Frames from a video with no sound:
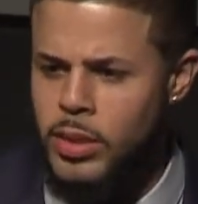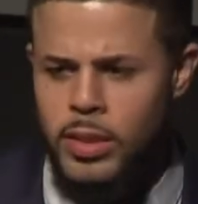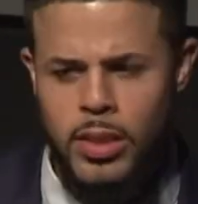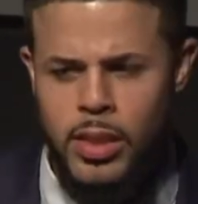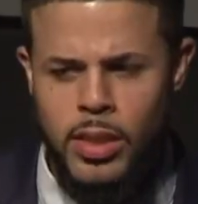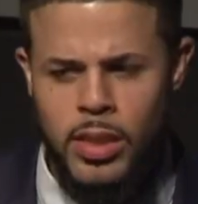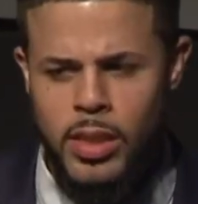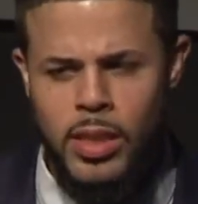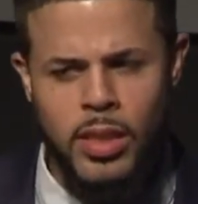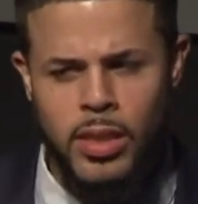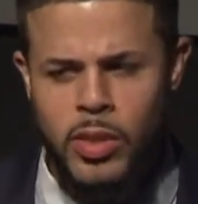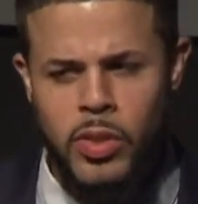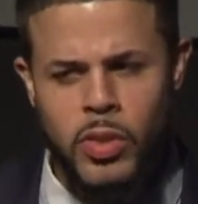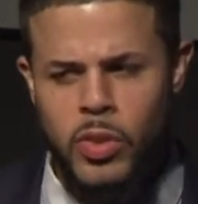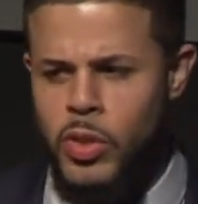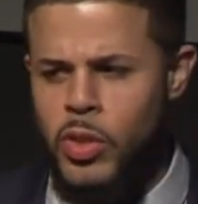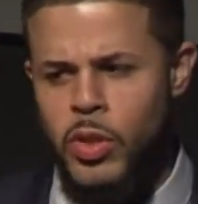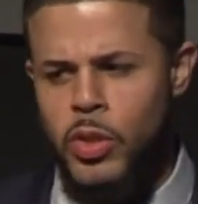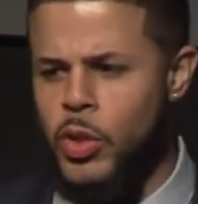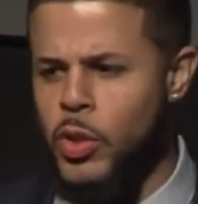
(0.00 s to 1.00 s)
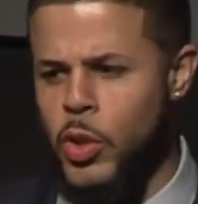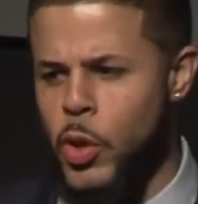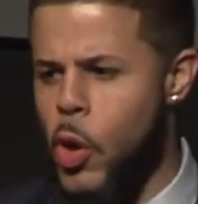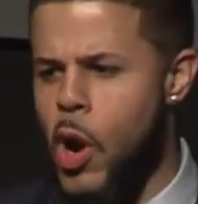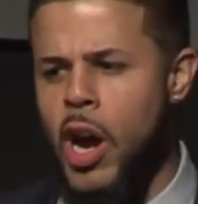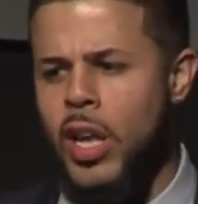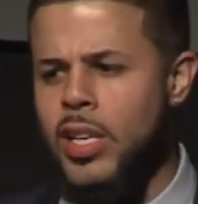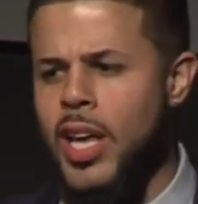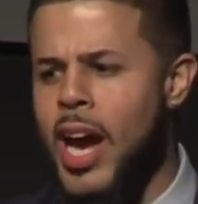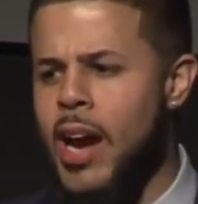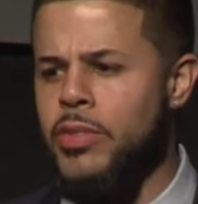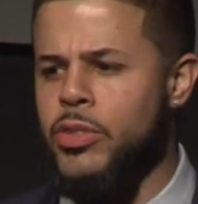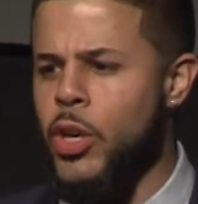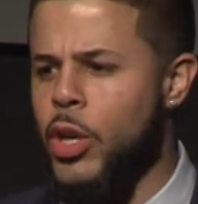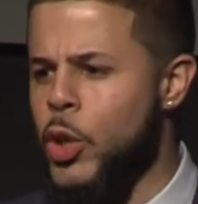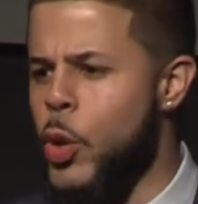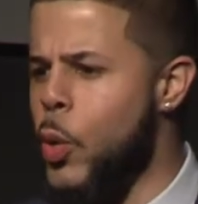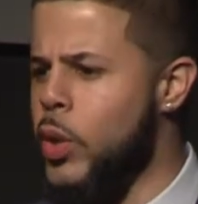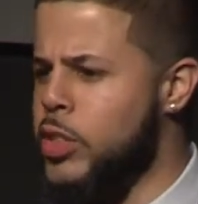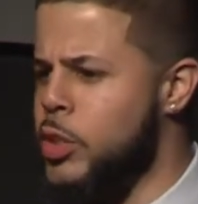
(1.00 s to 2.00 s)
No. Our lives
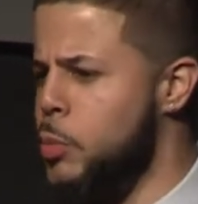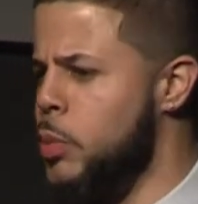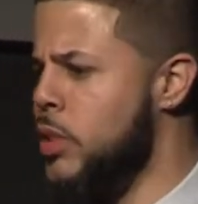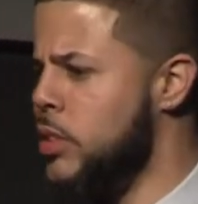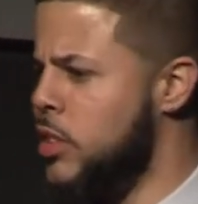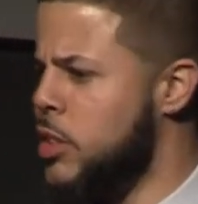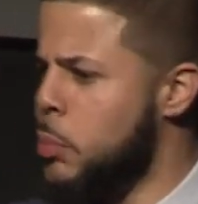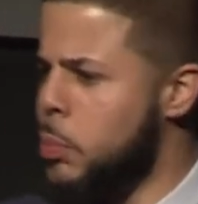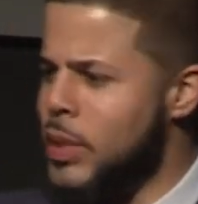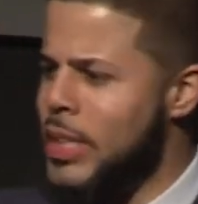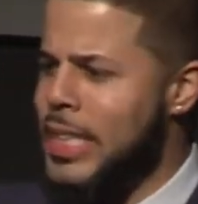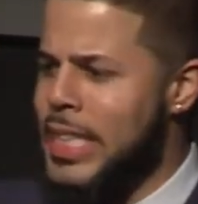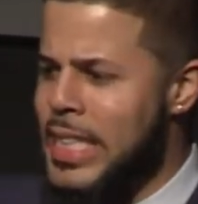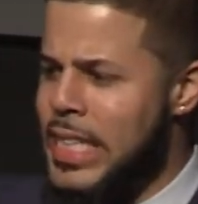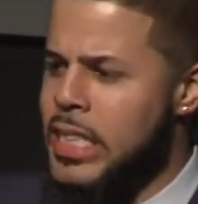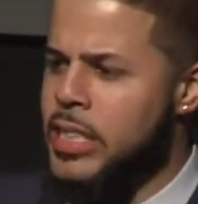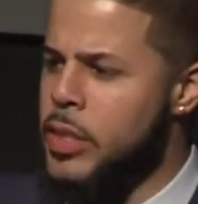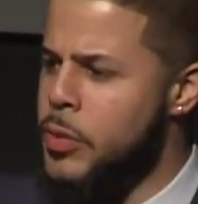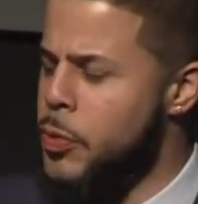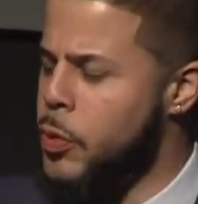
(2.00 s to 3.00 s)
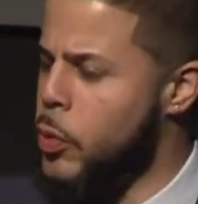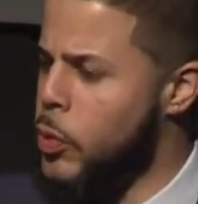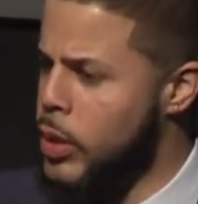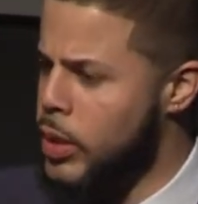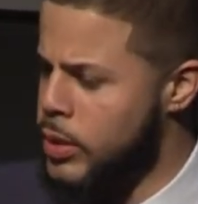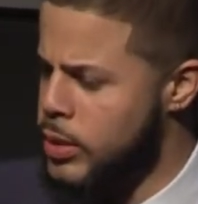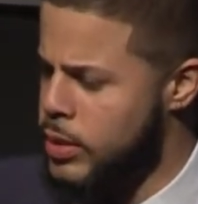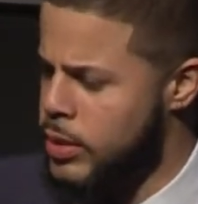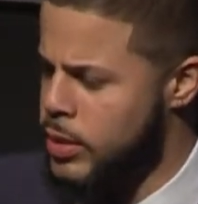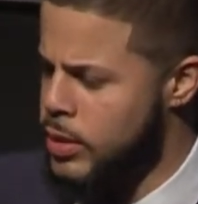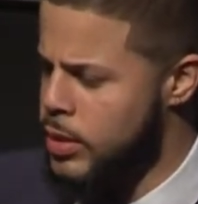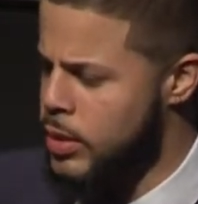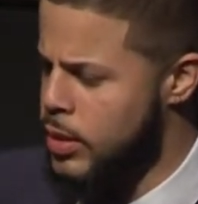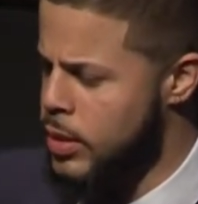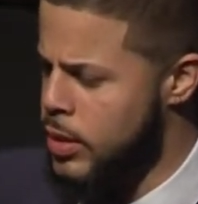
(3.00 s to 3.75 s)
aren't going to be simply easy for us.